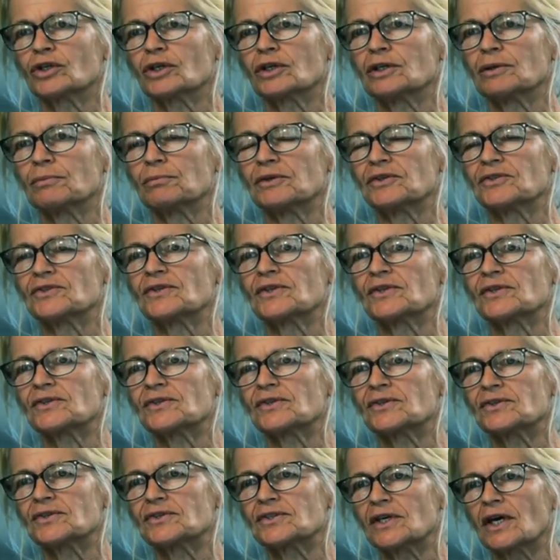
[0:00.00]
of the business
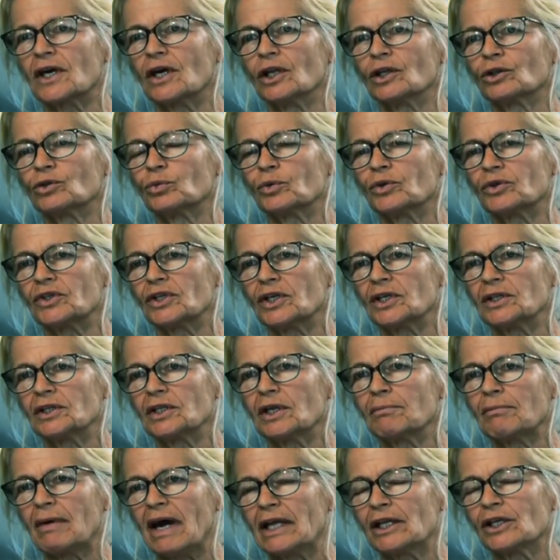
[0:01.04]
that's held within the
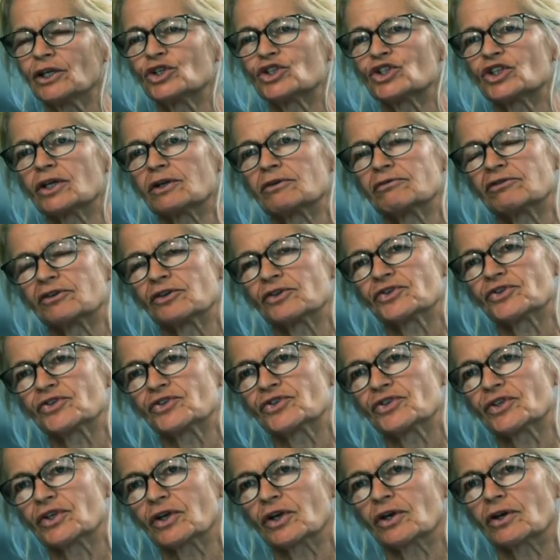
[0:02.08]
manager versus
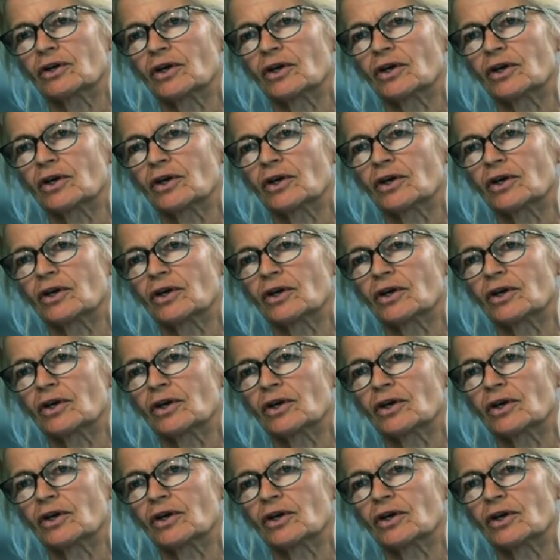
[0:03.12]
the